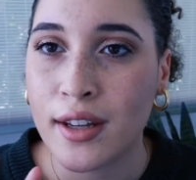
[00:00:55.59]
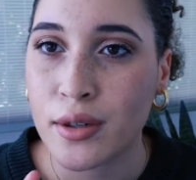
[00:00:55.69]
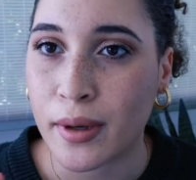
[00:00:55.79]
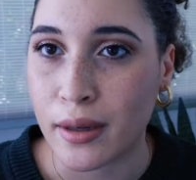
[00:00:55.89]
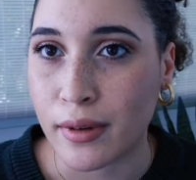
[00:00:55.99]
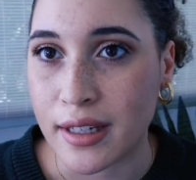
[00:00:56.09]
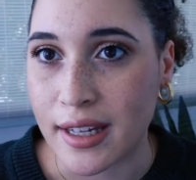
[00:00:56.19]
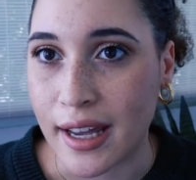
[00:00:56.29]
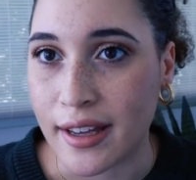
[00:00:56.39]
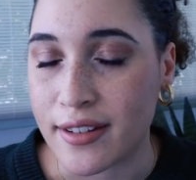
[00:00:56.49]
21
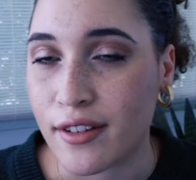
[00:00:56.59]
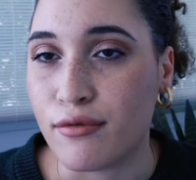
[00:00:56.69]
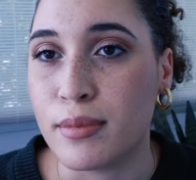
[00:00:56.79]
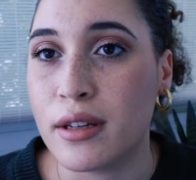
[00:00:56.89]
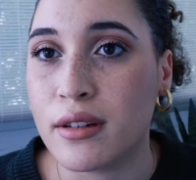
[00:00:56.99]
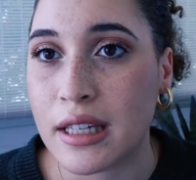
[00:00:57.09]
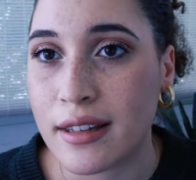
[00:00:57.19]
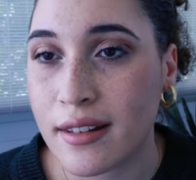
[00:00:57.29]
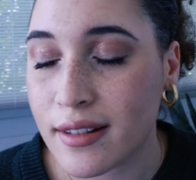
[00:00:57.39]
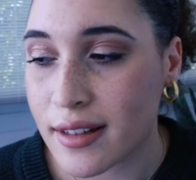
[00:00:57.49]
days of
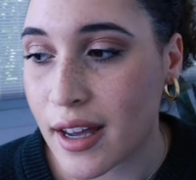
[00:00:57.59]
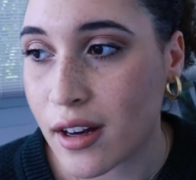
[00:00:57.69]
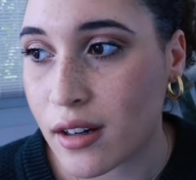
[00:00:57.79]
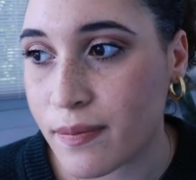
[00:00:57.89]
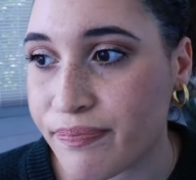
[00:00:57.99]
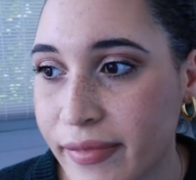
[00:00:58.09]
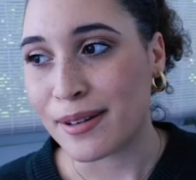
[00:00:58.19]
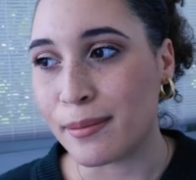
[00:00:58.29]
beauty sale.